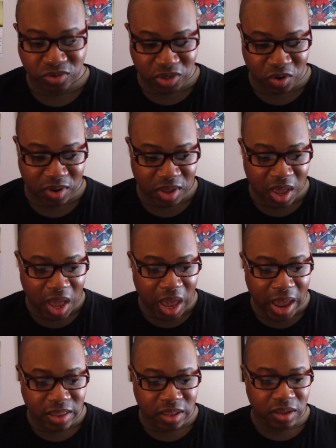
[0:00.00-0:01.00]
So
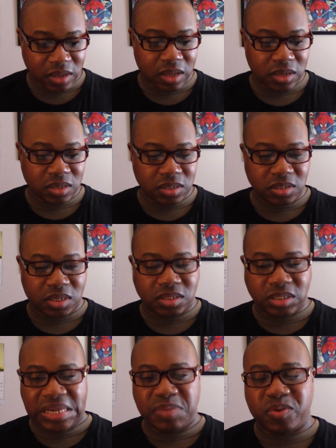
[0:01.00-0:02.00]
and the
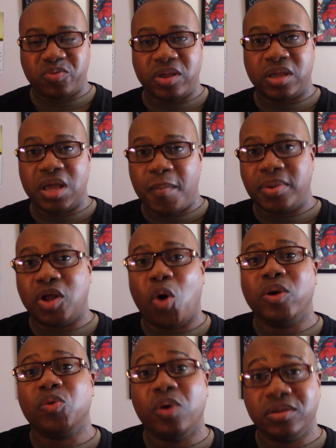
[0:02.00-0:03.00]
scene between him and
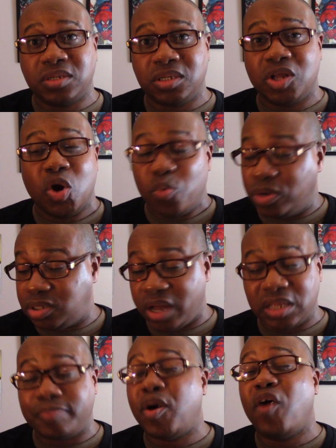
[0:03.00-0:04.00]
Owen Wilson was
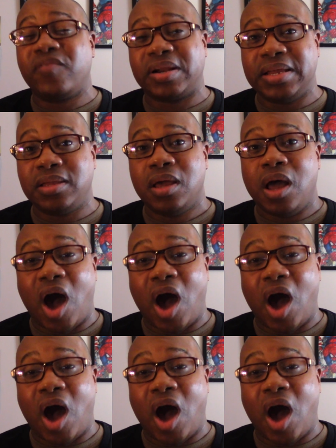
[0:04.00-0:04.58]
done perfectly.